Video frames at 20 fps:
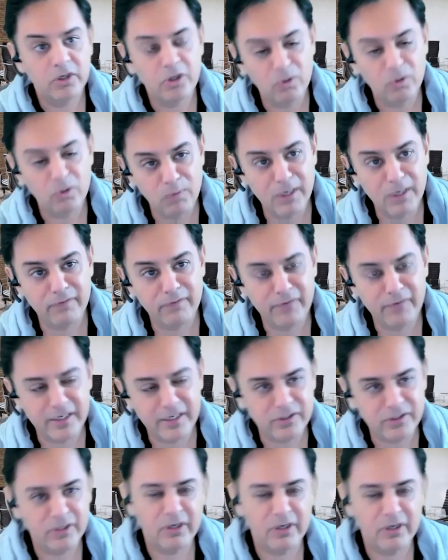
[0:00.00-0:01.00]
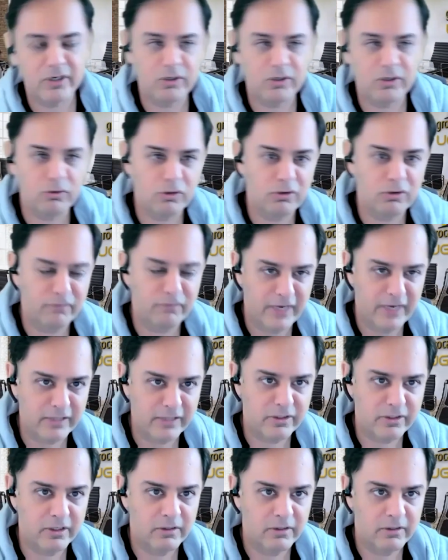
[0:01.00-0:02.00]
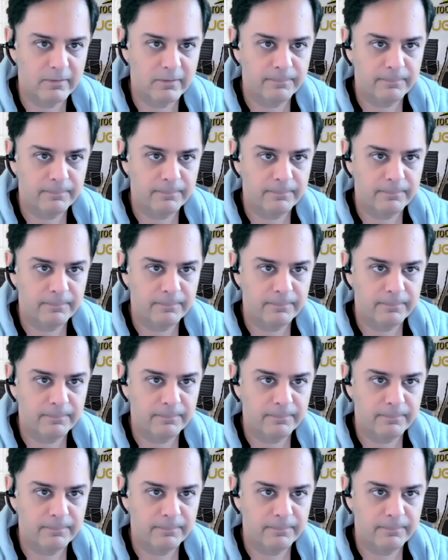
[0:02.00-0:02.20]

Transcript: Q1 of next year, and Q2 of next year.